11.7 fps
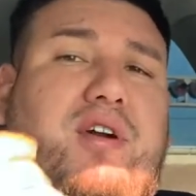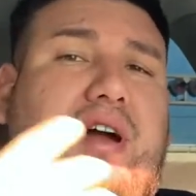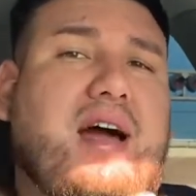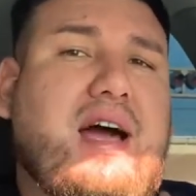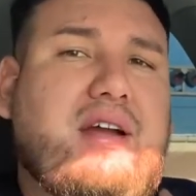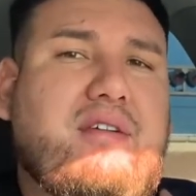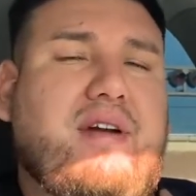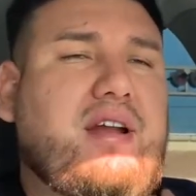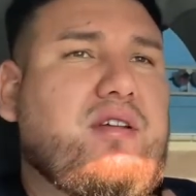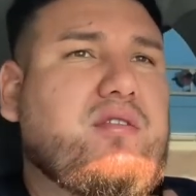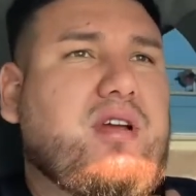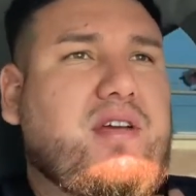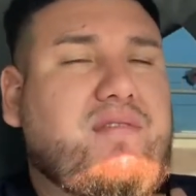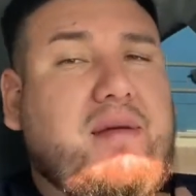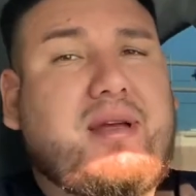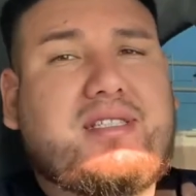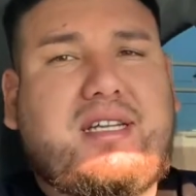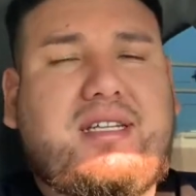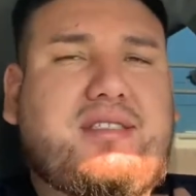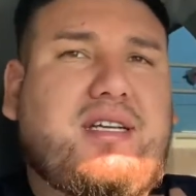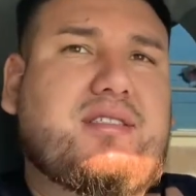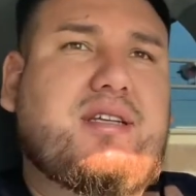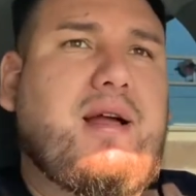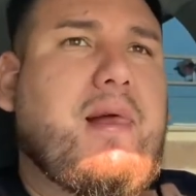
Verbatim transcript: a higher value? If that makes any sense.